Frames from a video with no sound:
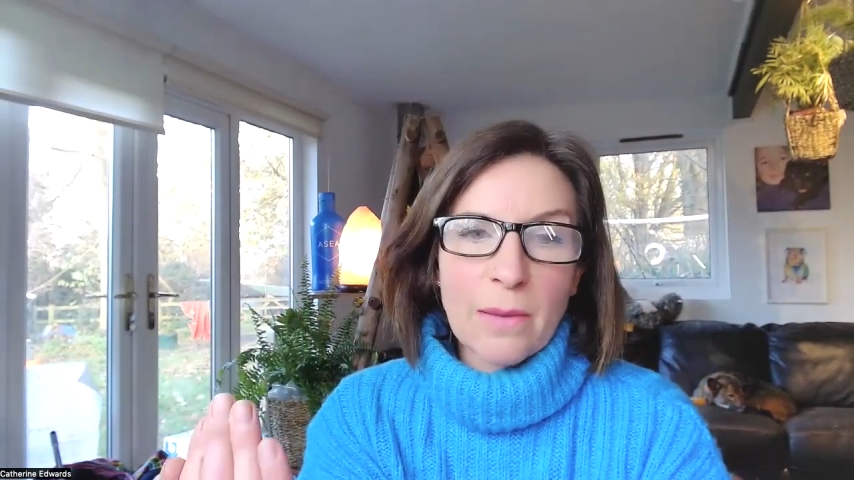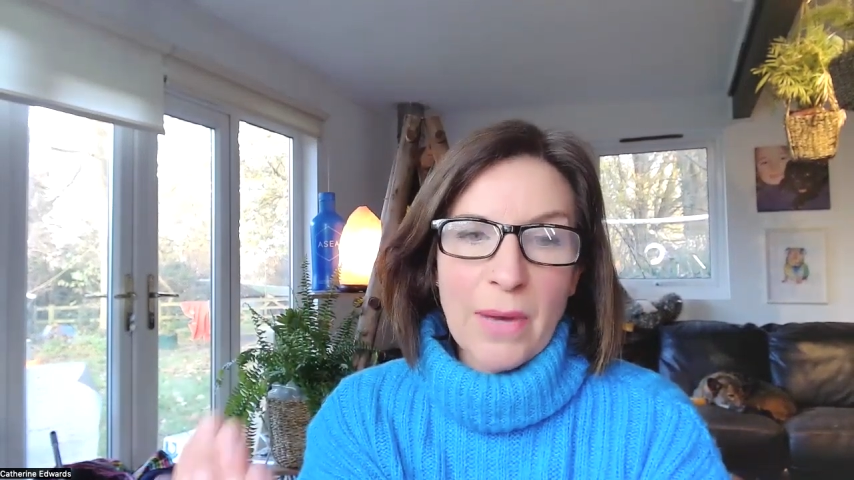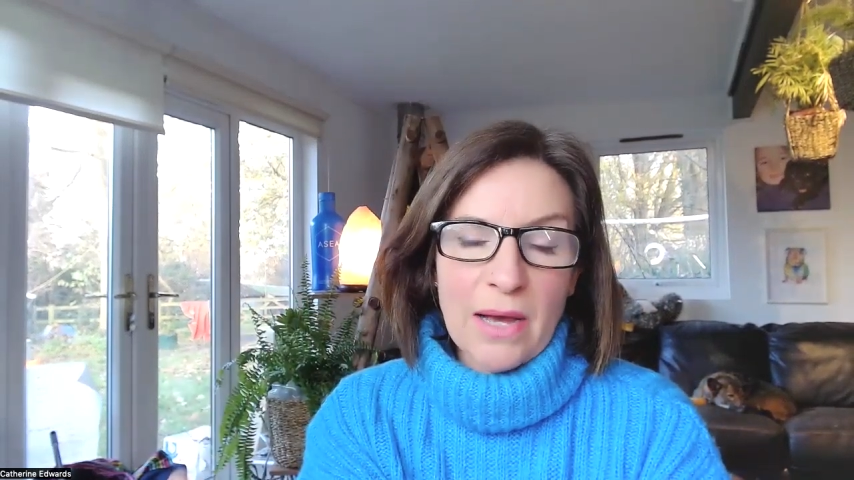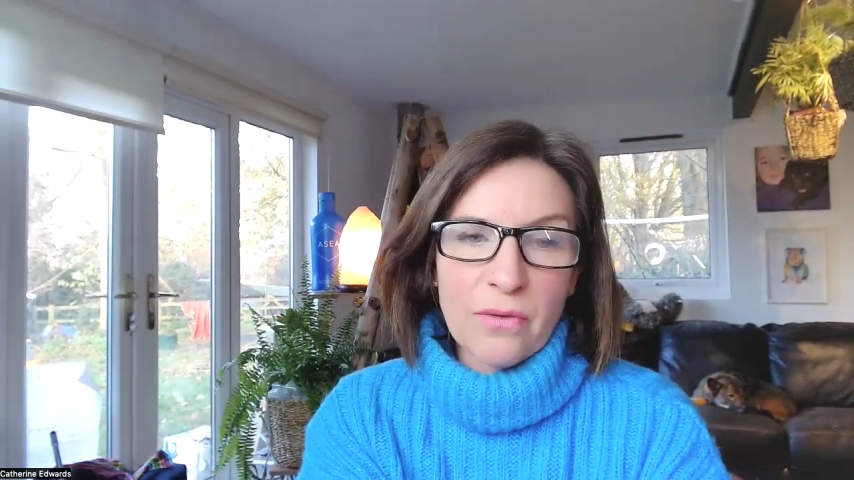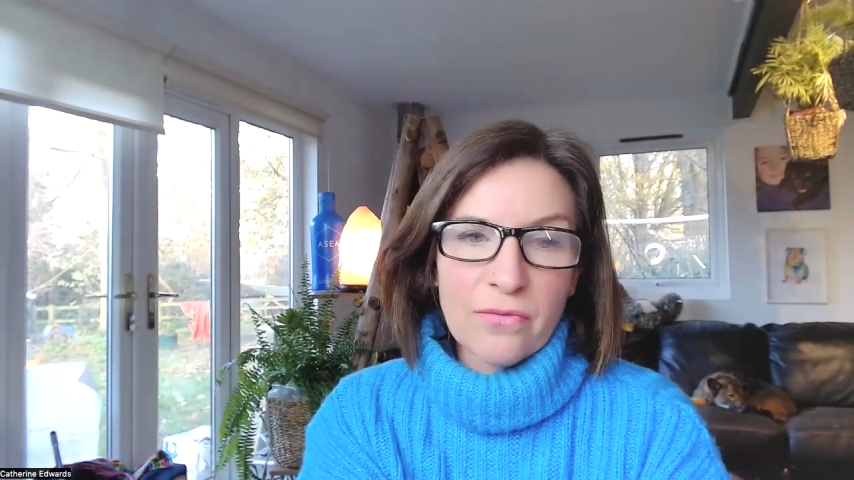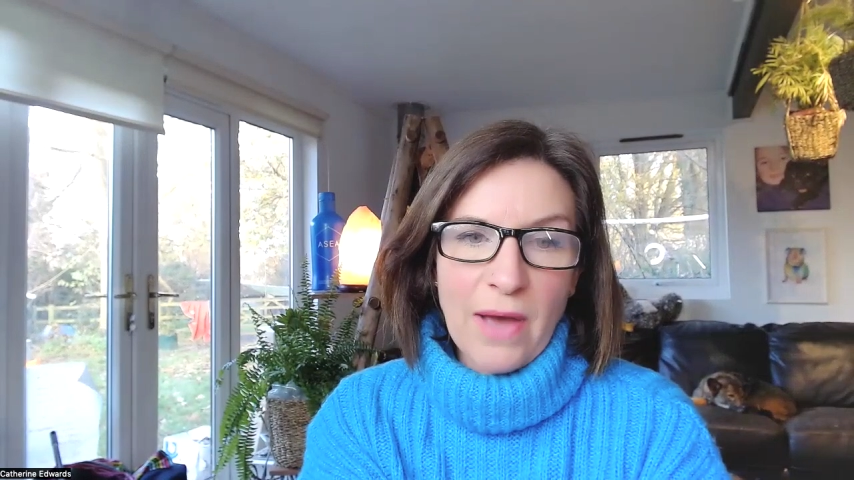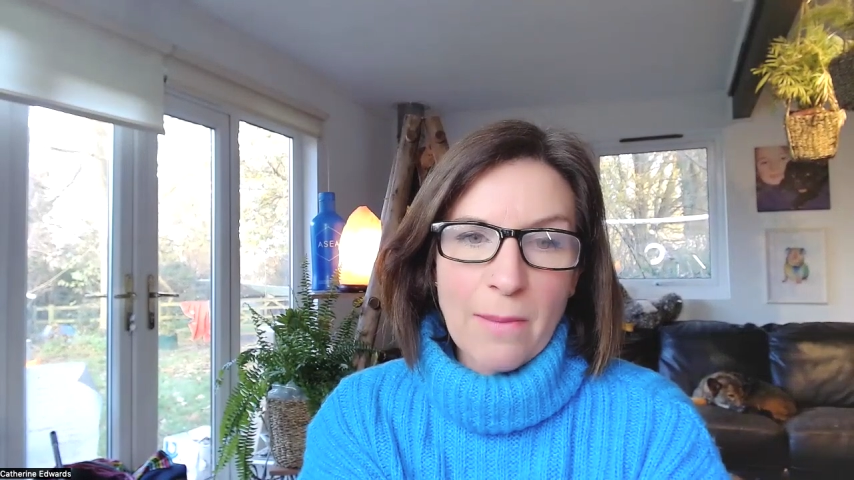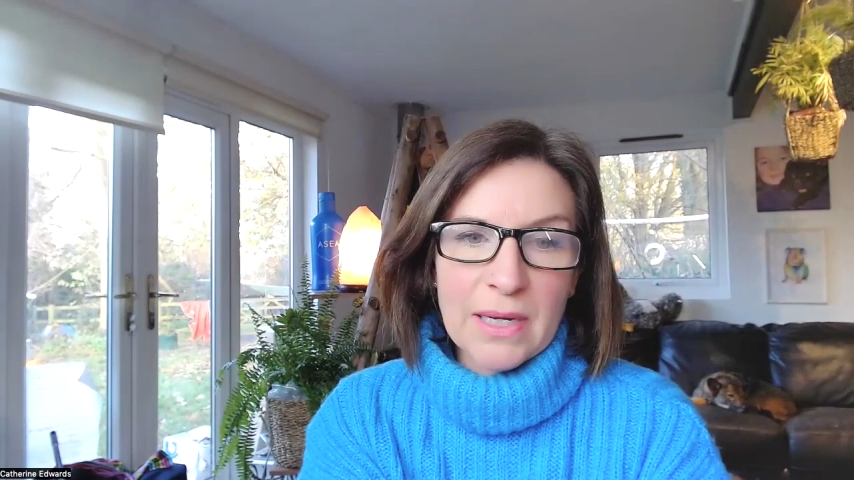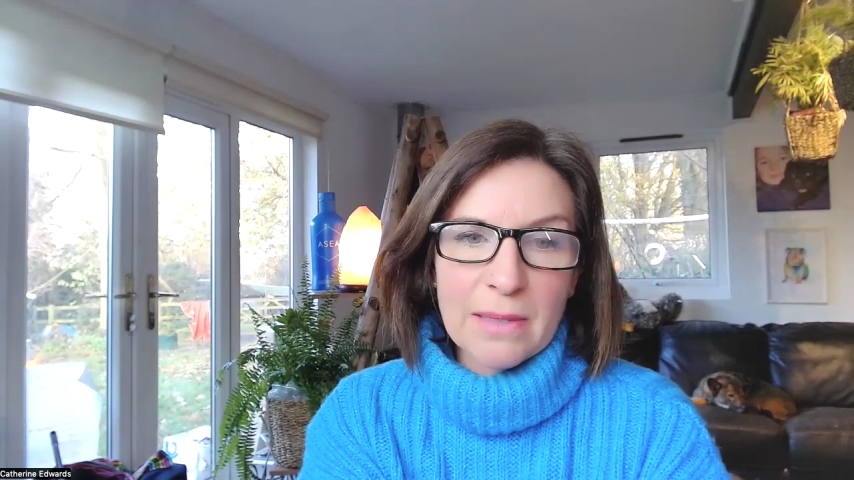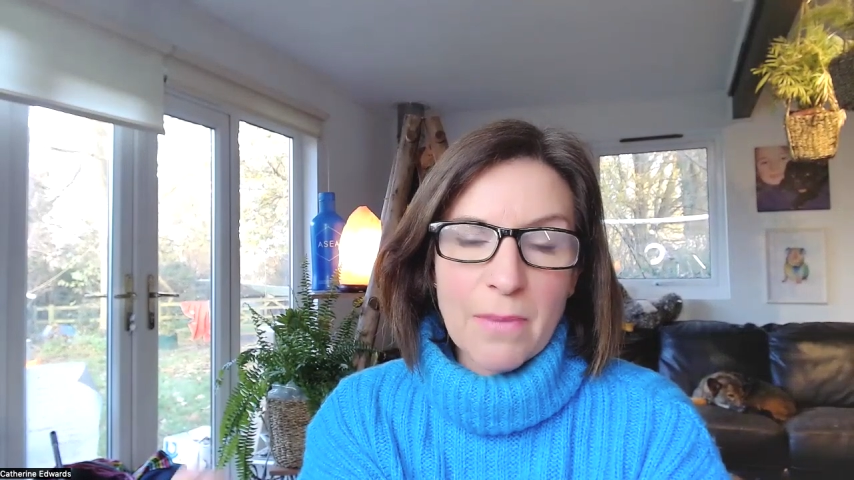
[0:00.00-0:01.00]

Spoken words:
about family